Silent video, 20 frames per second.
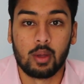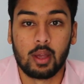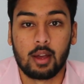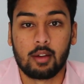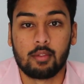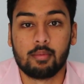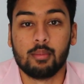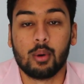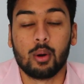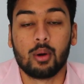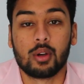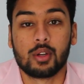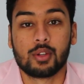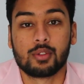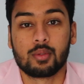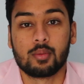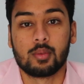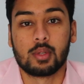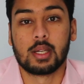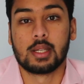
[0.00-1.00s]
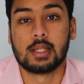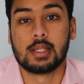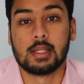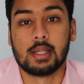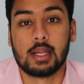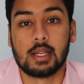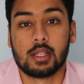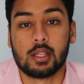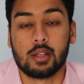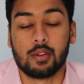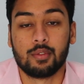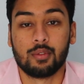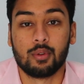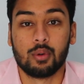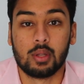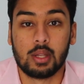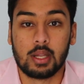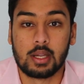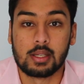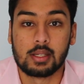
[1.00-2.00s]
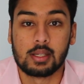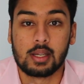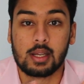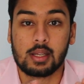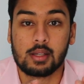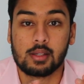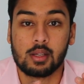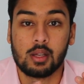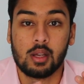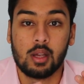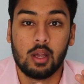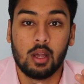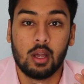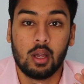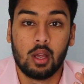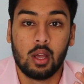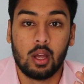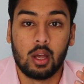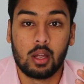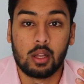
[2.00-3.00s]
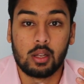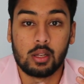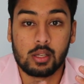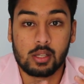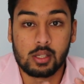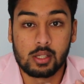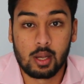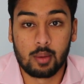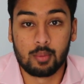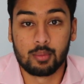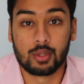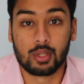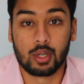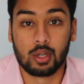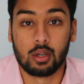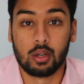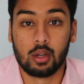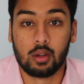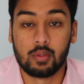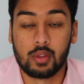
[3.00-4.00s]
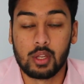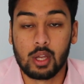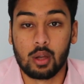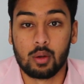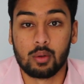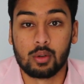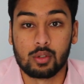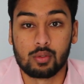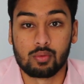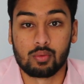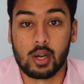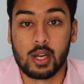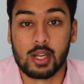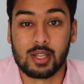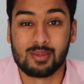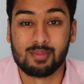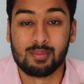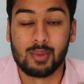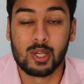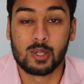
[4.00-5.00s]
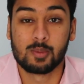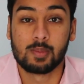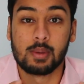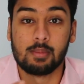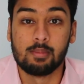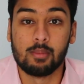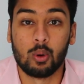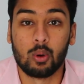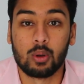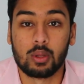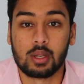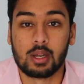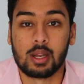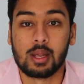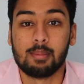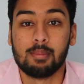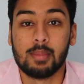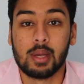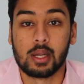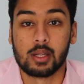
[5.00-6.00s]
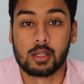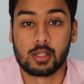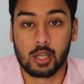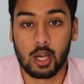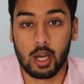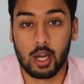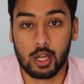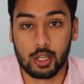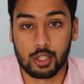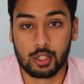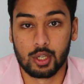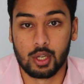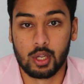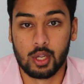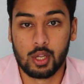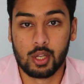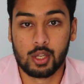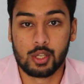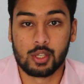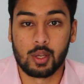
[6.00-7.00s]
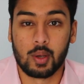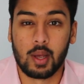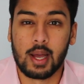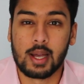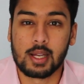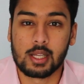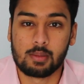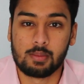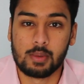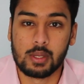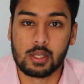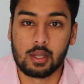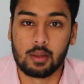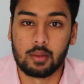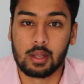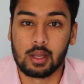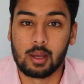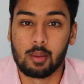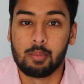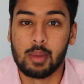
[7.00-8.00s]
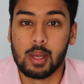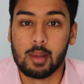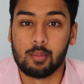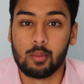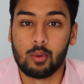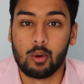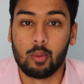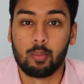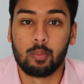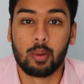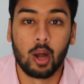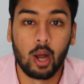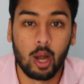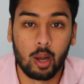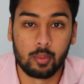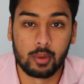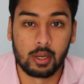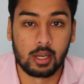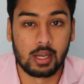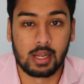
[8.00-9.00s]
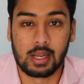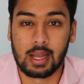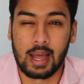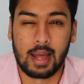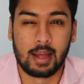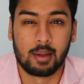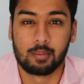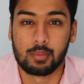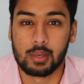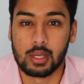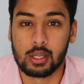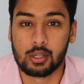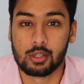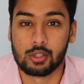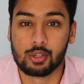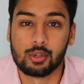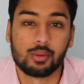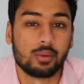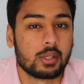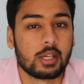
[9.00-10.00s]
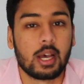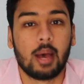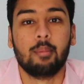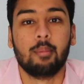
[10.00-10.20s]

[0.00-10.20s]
We have Morris from 1984 that says an assumption of the owner's rights must be more than a mere touch. So it has to be something a bit more permanent. It can't be too